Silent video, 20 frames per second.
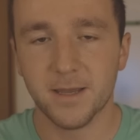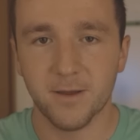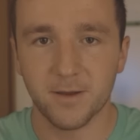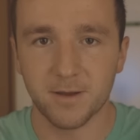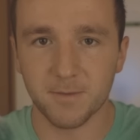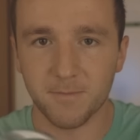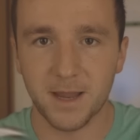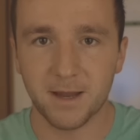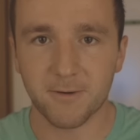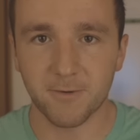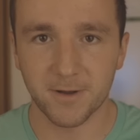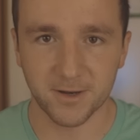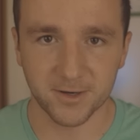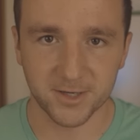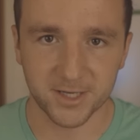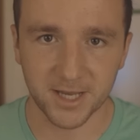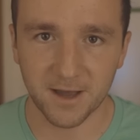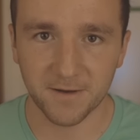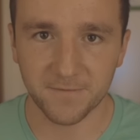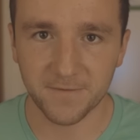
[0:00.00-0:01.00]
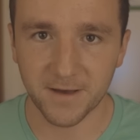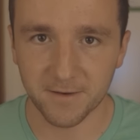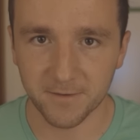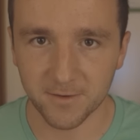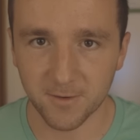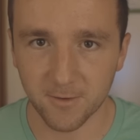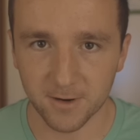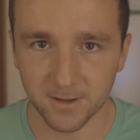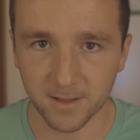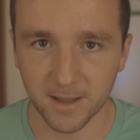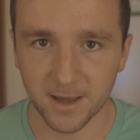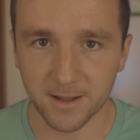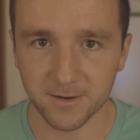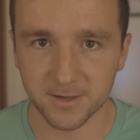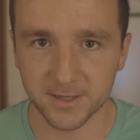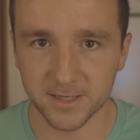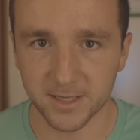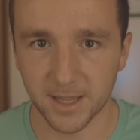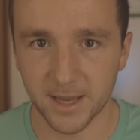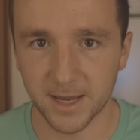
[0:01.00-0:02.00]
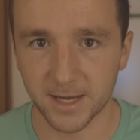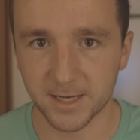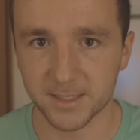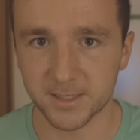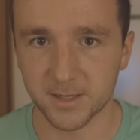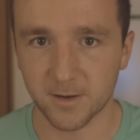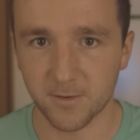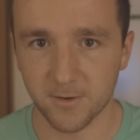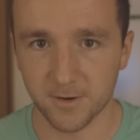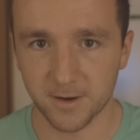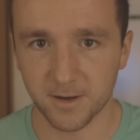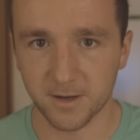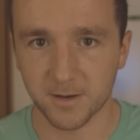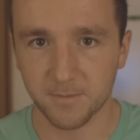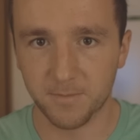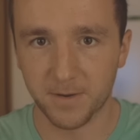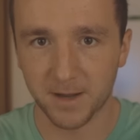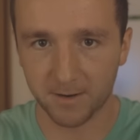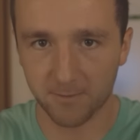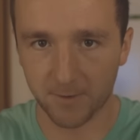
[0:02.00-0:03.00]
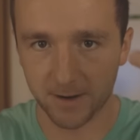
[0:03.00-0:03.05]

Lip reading: You can make one yourself out of cordelette or slings, or you can pick